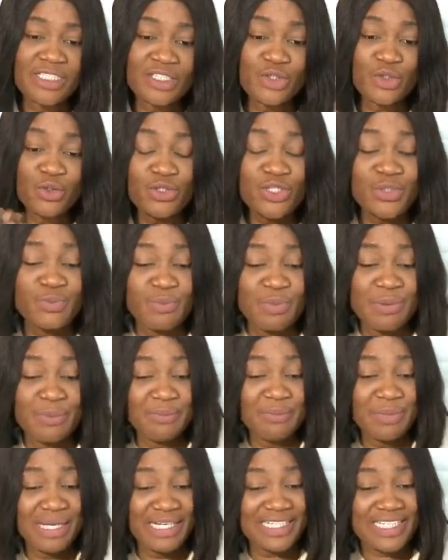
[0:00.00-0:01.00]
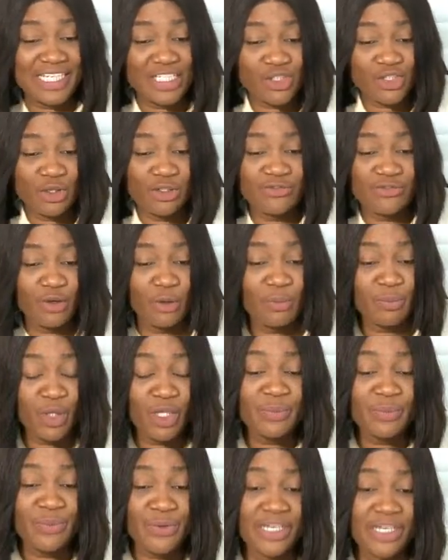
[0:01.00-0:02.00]
use medication
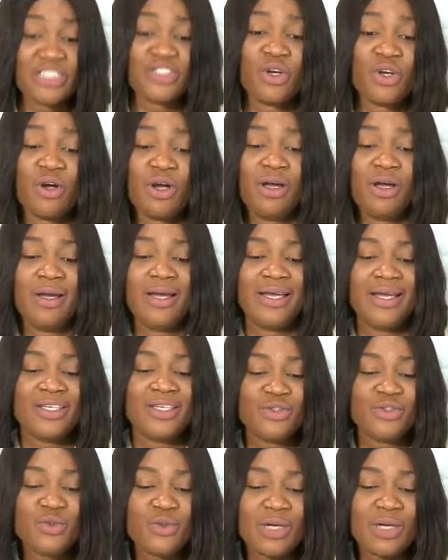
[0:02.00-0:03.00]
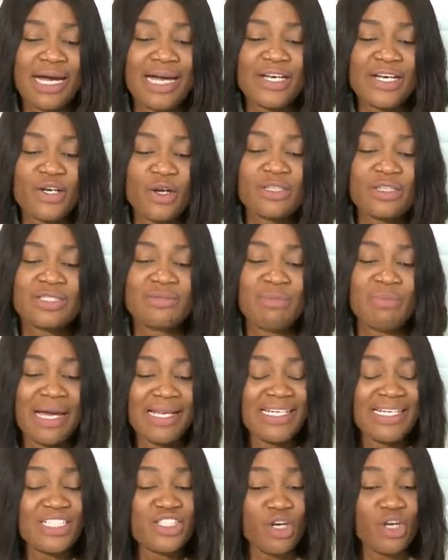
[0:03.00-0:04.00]
for blood pressure, you cannot
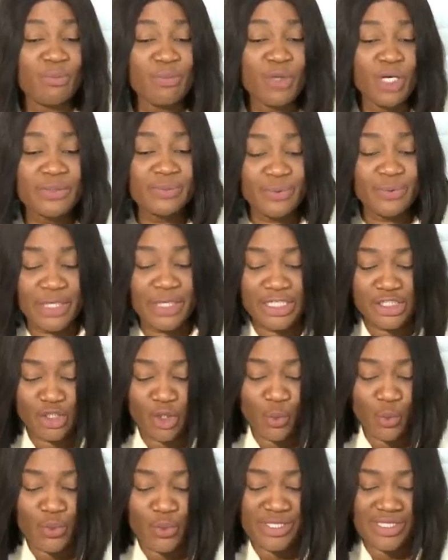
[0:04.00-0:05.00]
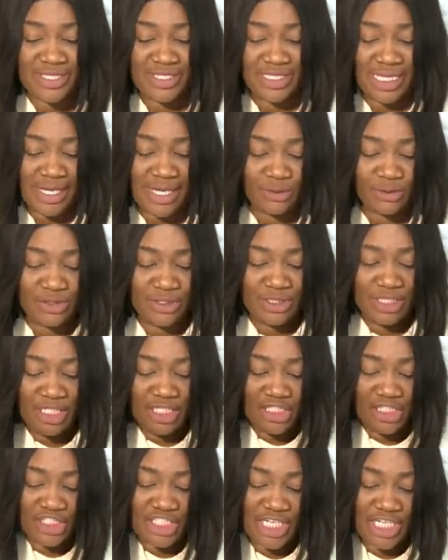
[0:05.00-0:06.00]
manage your blood pressure without
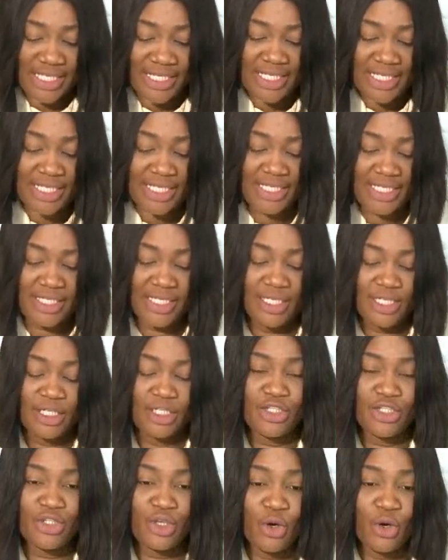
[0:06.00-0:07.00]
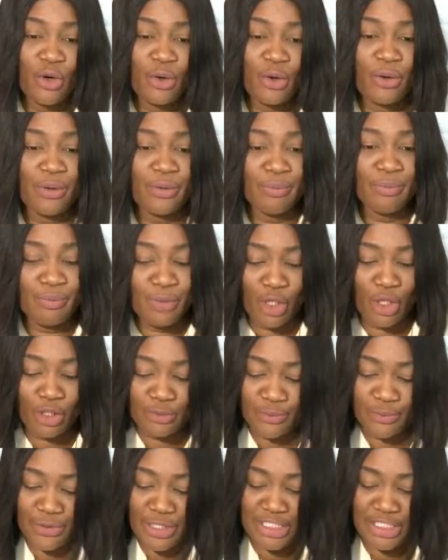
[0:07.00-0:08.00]
checking your blood
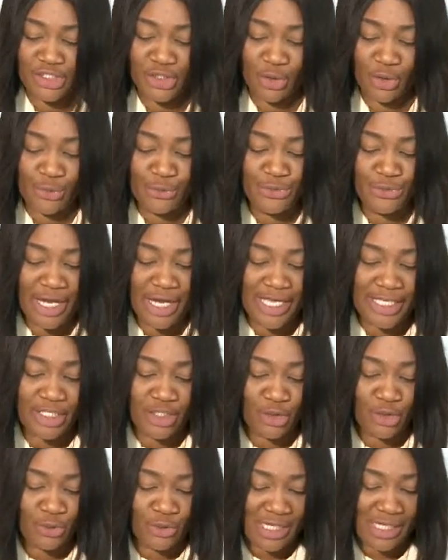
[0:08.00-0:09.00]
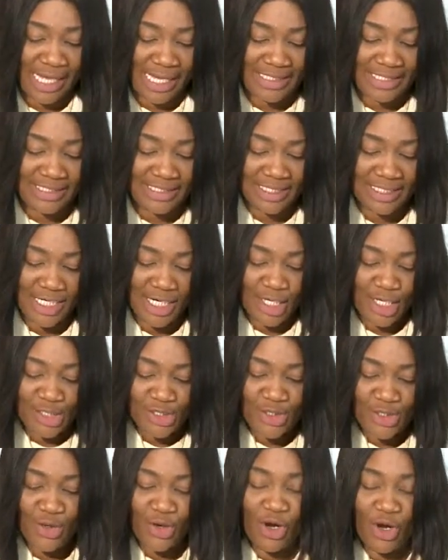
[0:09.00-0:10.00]
pressure regularly.
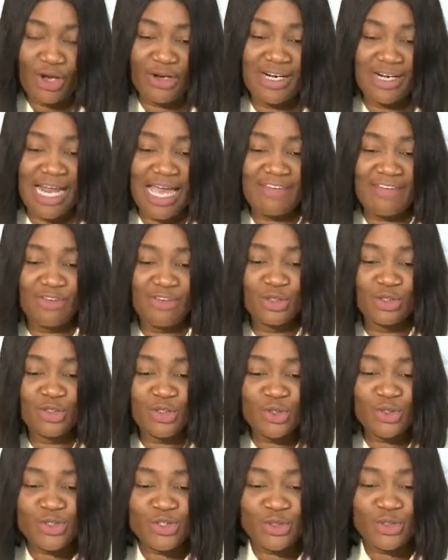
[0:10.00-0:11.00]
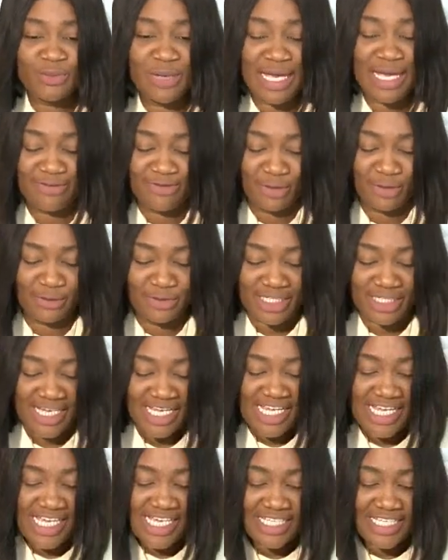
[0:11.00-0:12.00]
So live on YouTube, live on
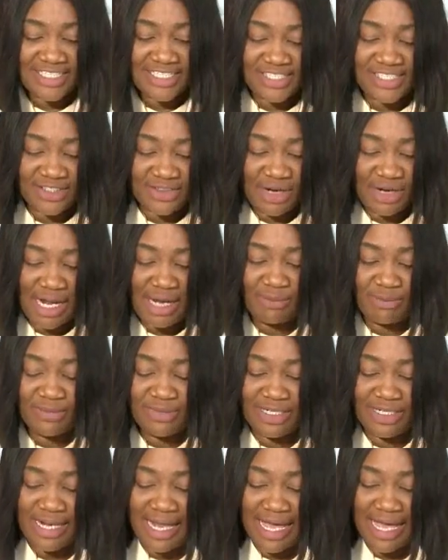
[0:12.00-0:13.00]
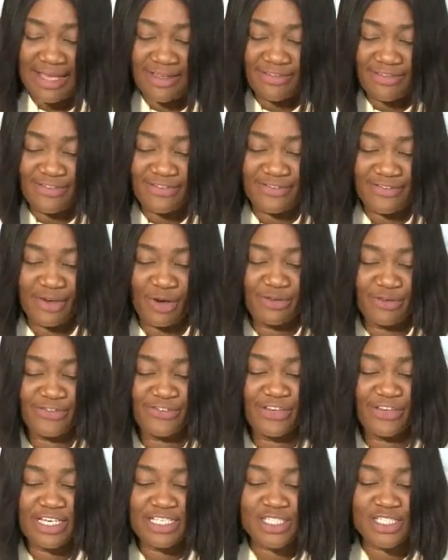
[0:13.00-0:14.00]
Instagram, live on
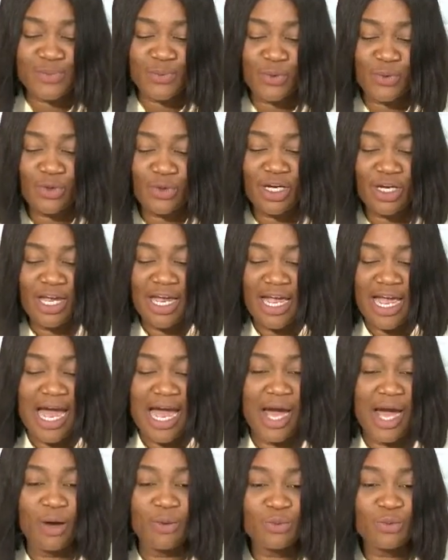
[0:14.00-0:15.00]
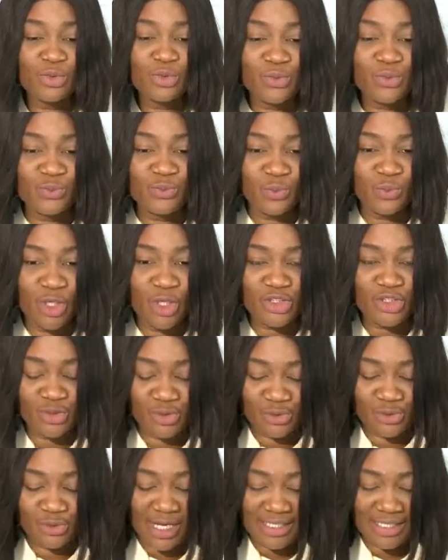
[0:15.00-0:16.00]
Facebook, I would want you
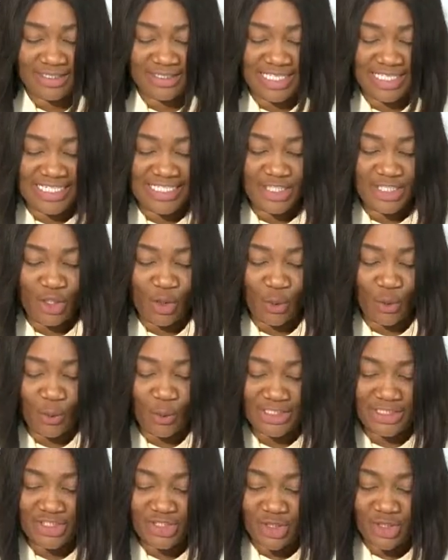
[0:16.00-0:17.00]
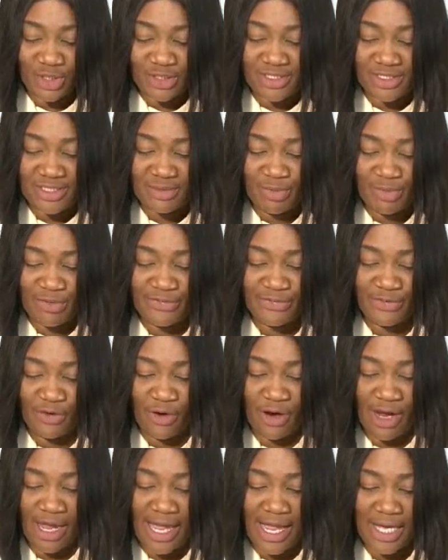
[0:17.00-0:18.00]
to send in your questions
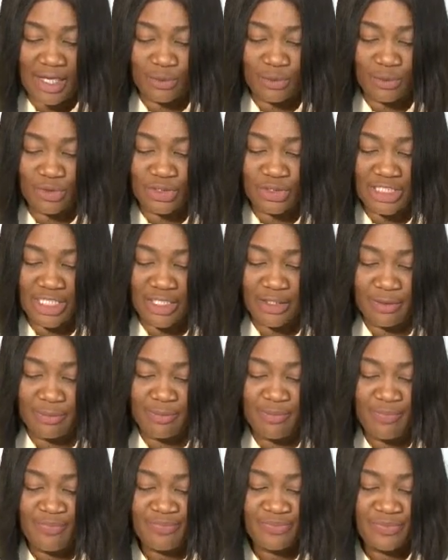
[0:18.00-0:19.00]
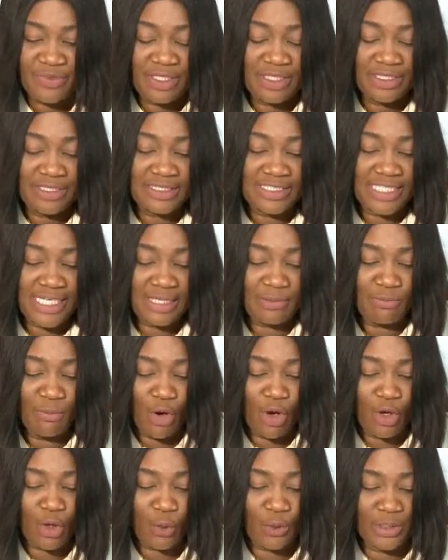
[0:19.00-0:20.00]
before I would take
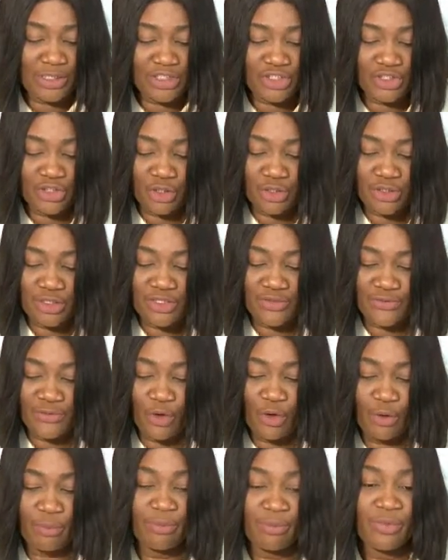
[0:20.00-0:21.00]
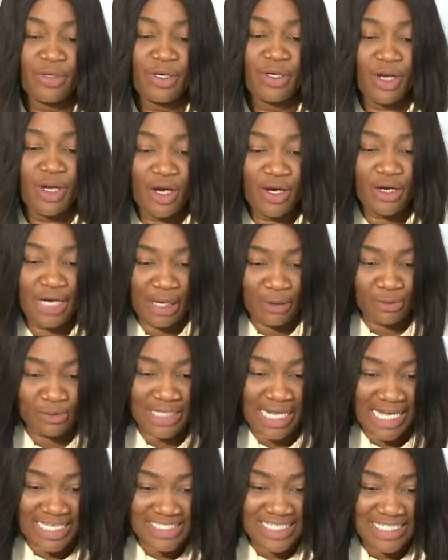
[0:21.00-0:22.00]
more questions.
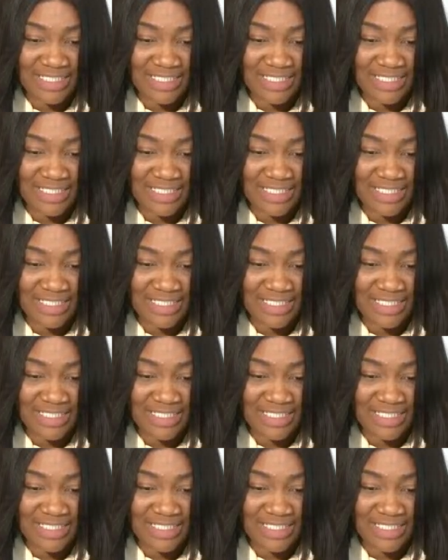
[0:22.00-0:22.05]
I'll